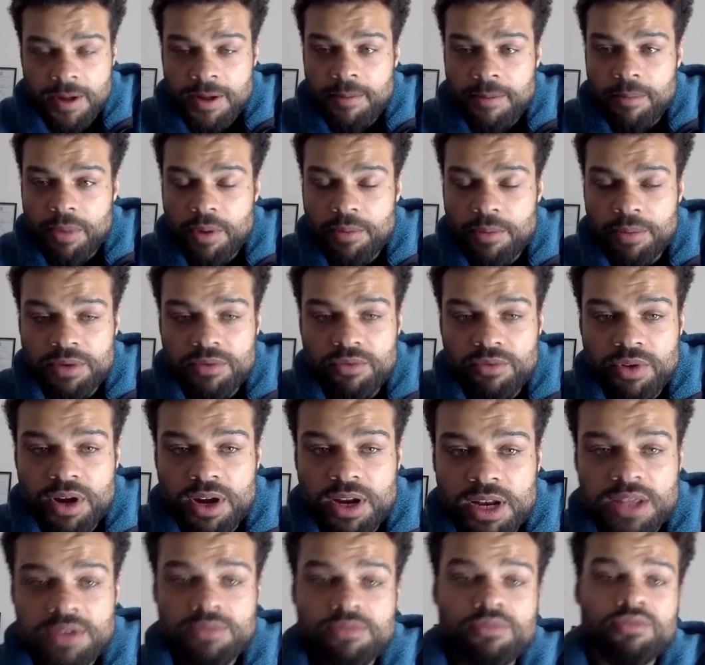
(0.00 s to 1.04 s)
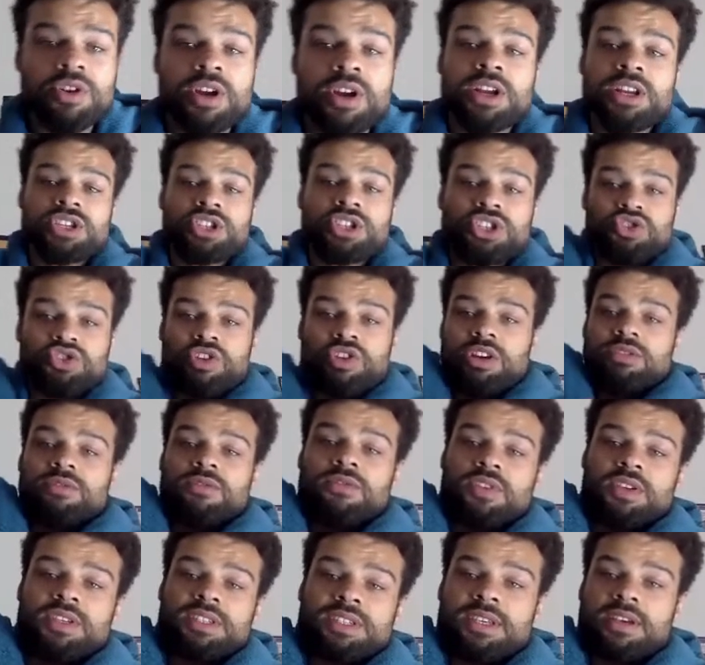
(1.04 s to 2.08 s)
But be really, really strict with
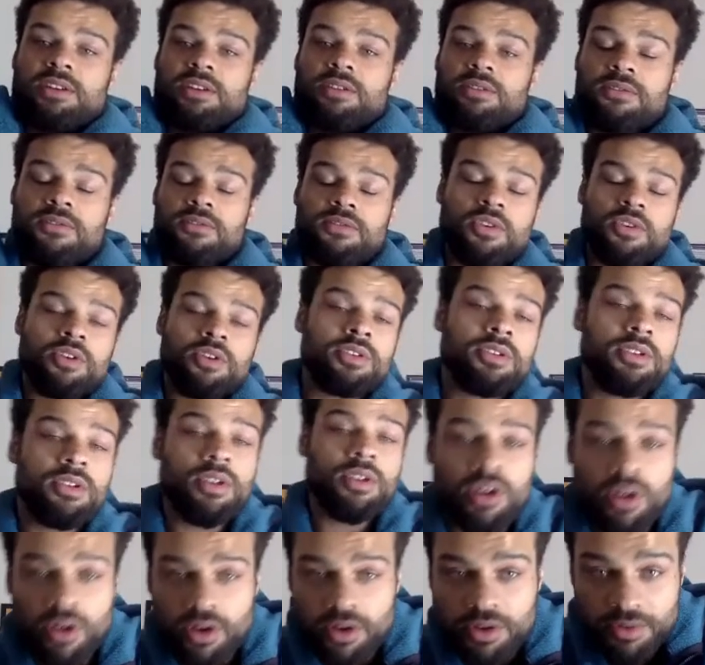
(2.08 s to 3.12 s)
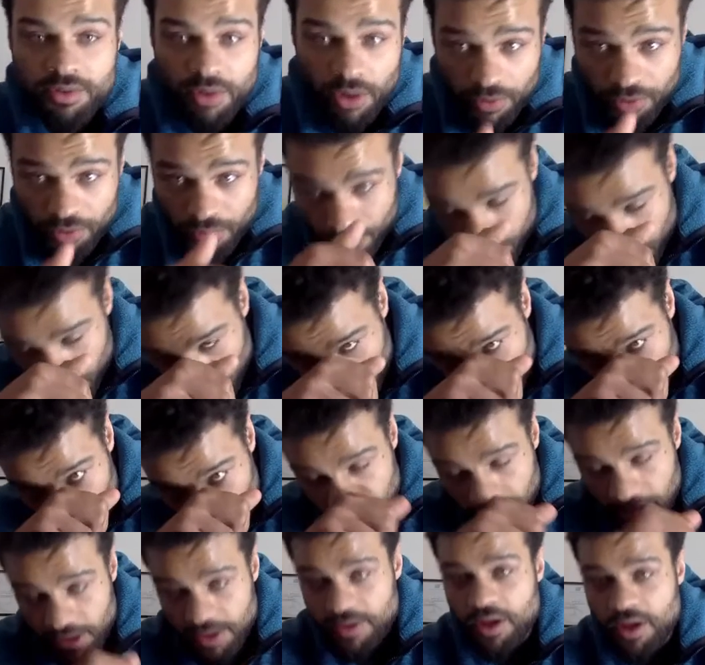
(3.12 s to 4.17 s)
yourself on the form.
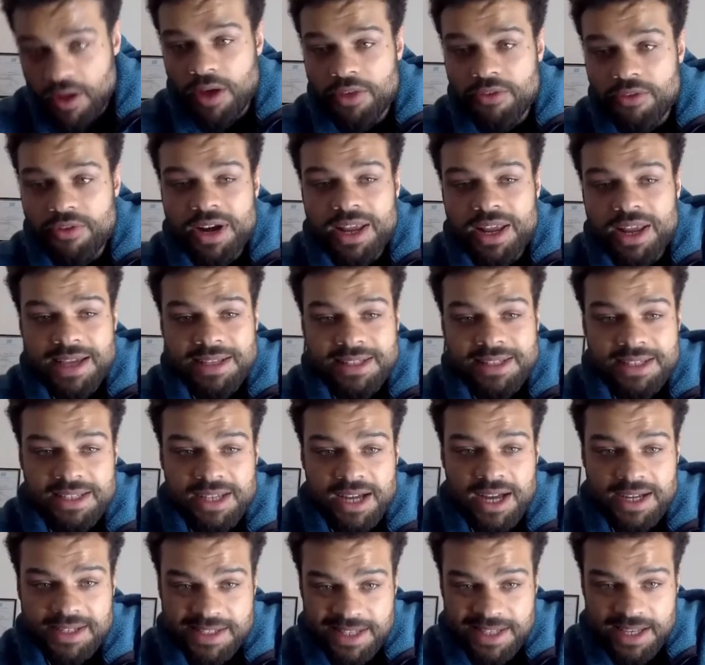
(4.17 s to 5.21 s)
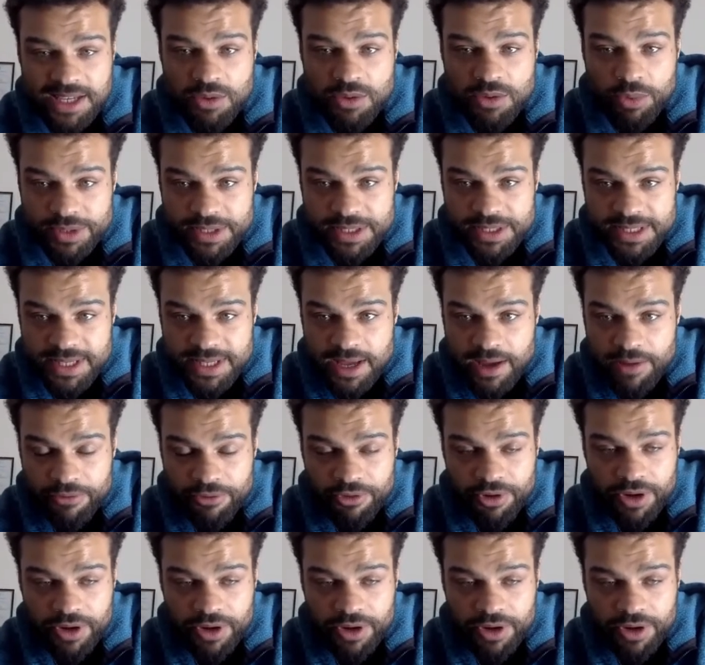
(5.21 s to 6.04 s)
Are there any exercises that you wanted to cover